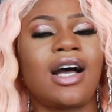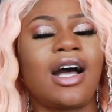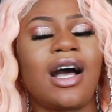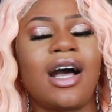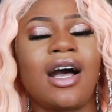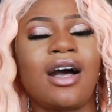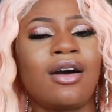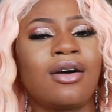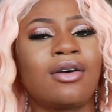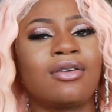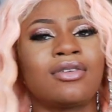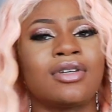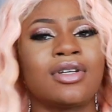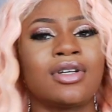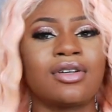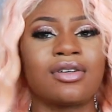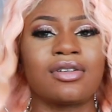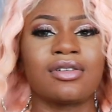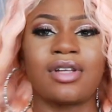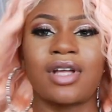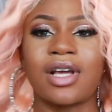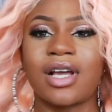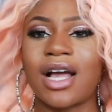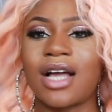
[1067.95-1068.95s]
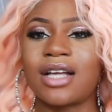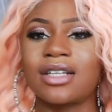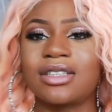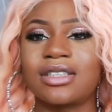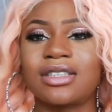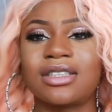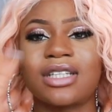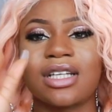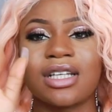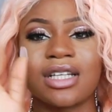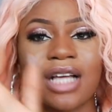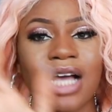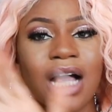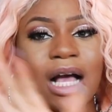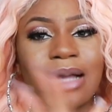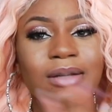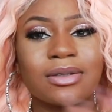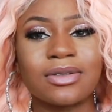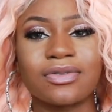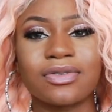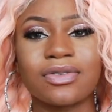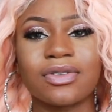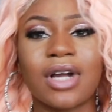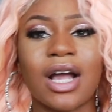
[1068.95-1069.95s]
I don't know, like I just take
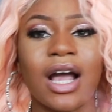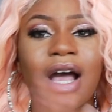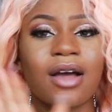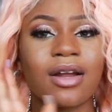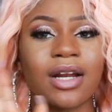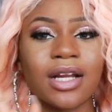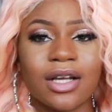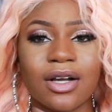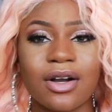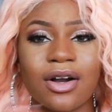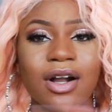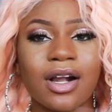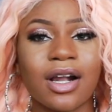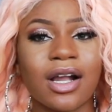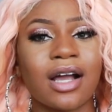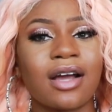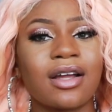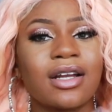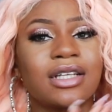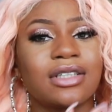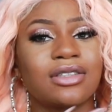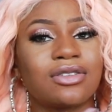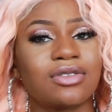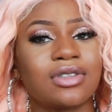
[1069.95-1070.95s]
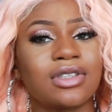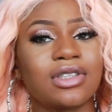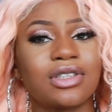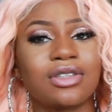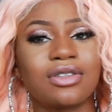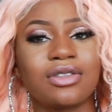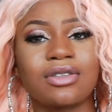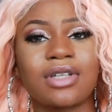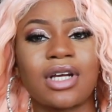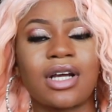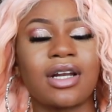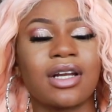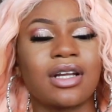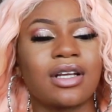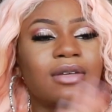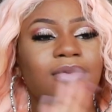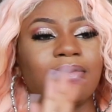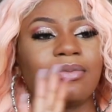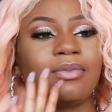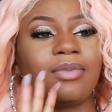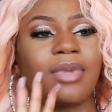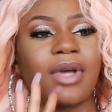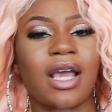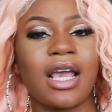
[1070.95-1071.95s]
cops for how they are, how they treat you, how
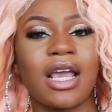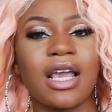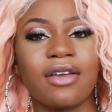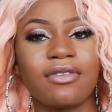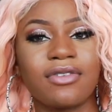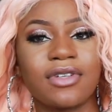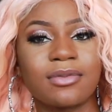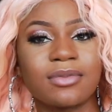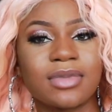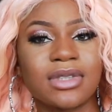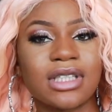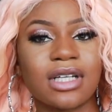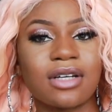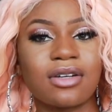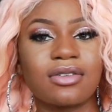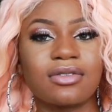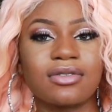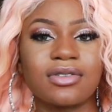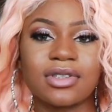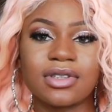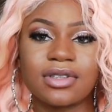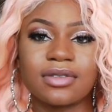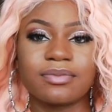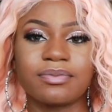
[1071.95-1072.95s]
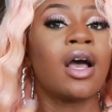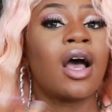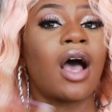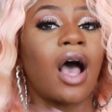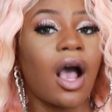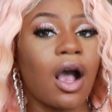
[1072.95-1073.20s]
they behave themselves.